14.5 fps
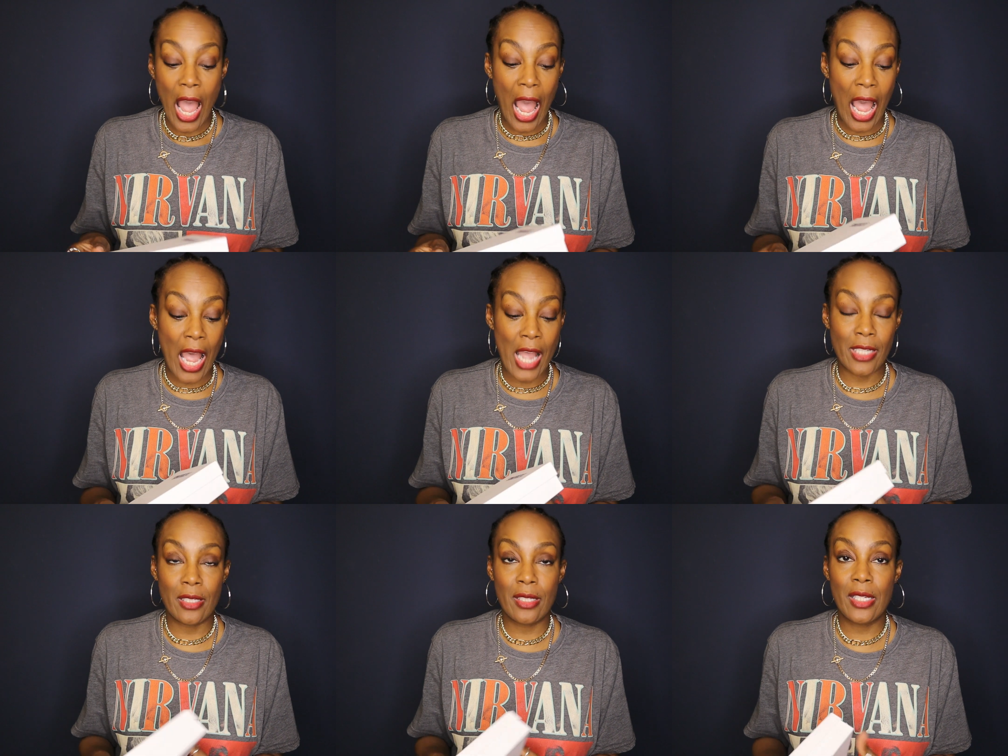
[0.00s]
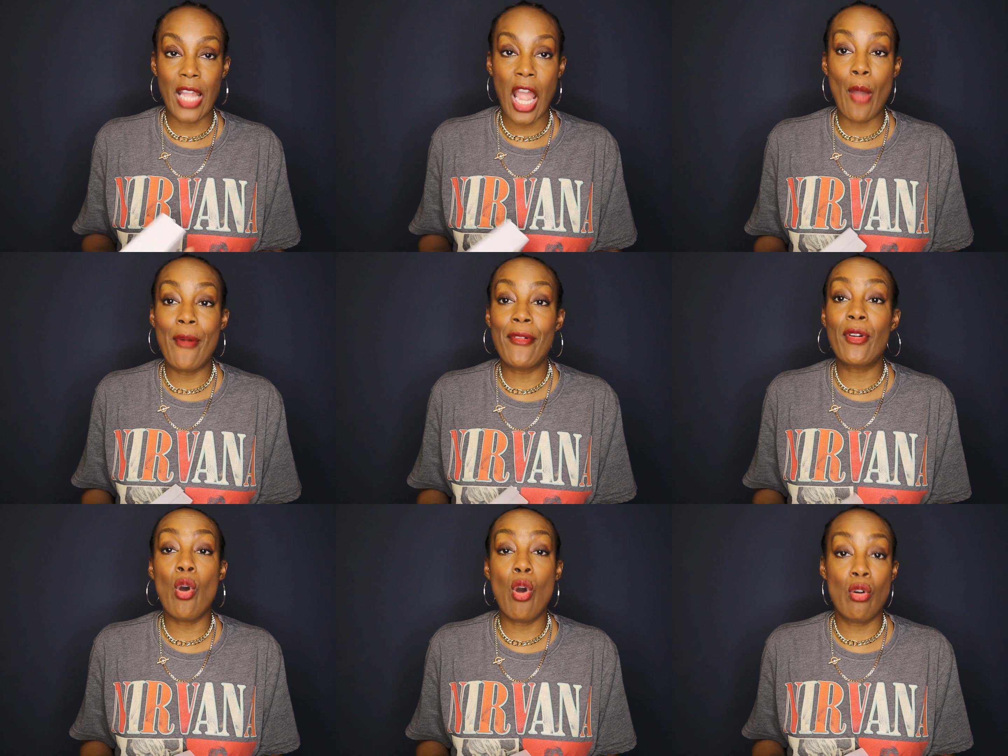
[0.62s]
And
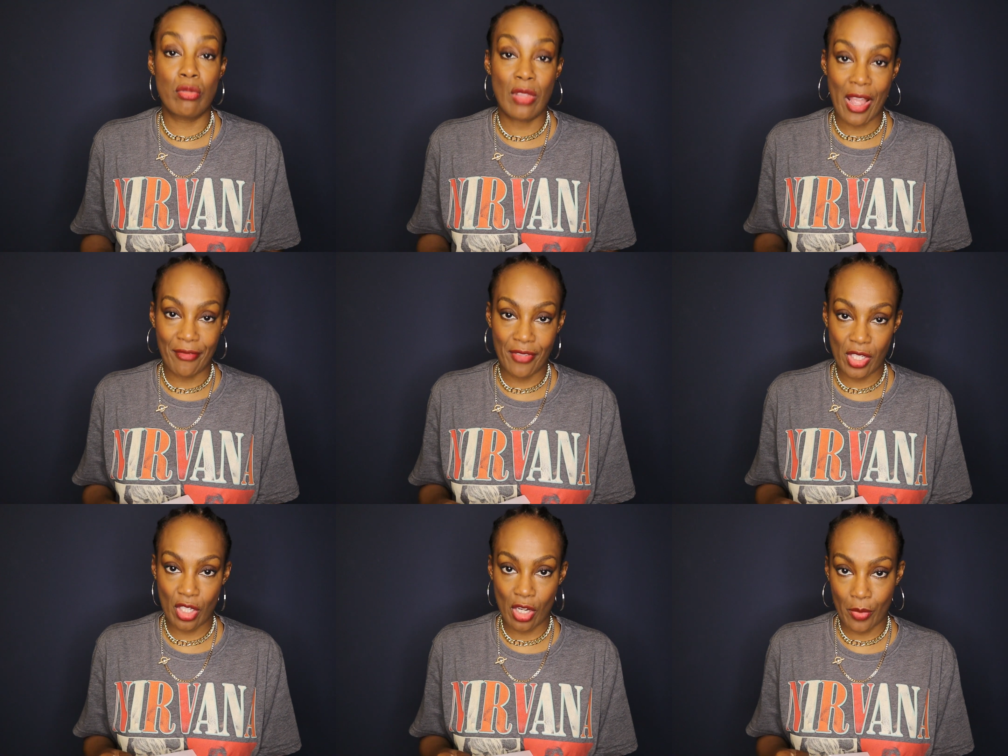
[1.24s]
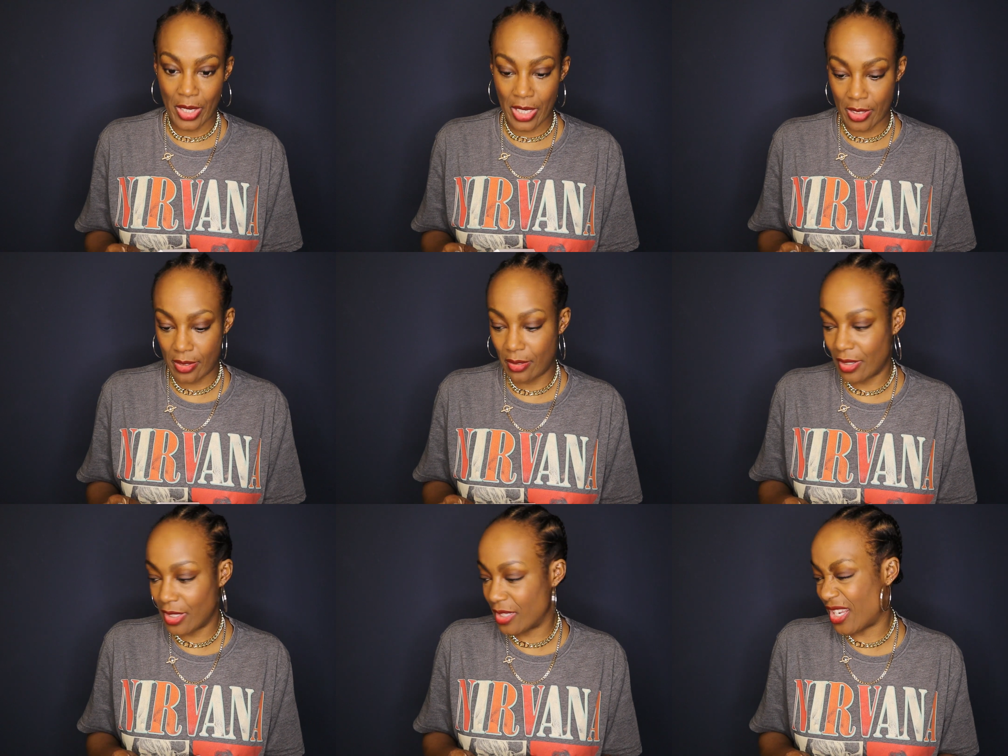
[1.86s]
however old that video
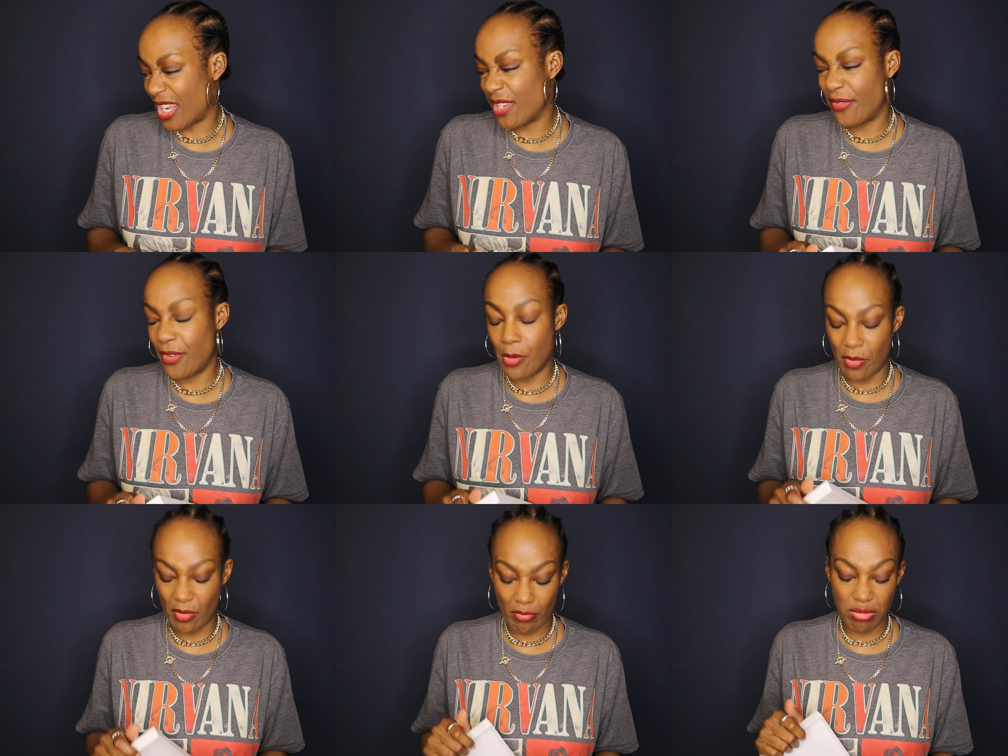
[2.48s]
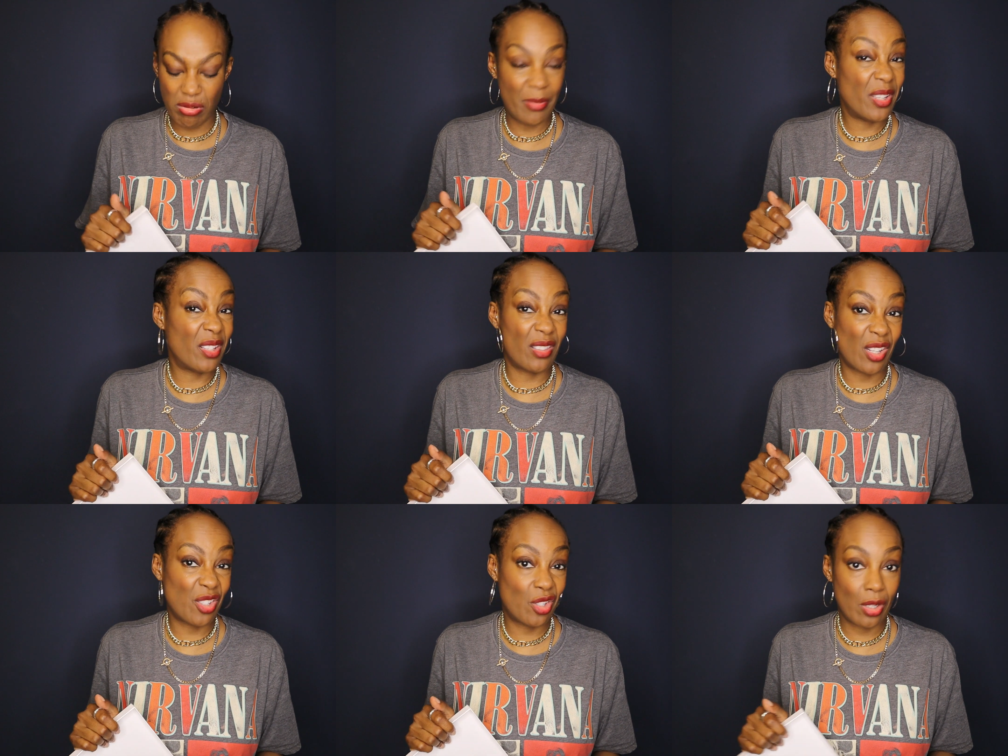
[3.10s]
is, it's been probably
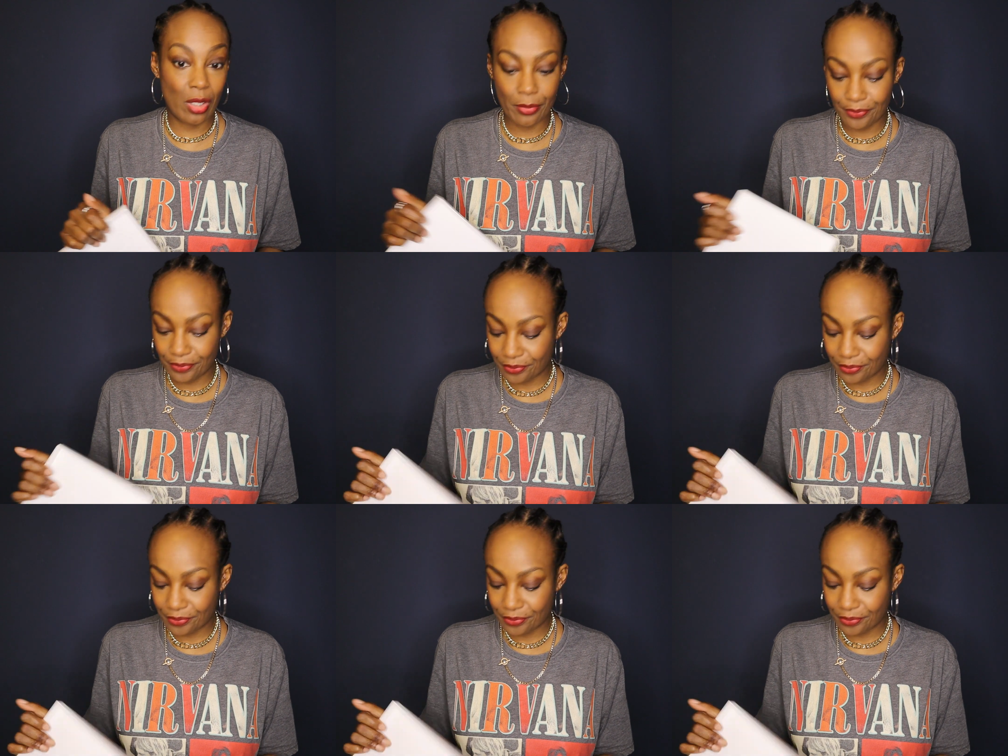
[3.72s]
last year,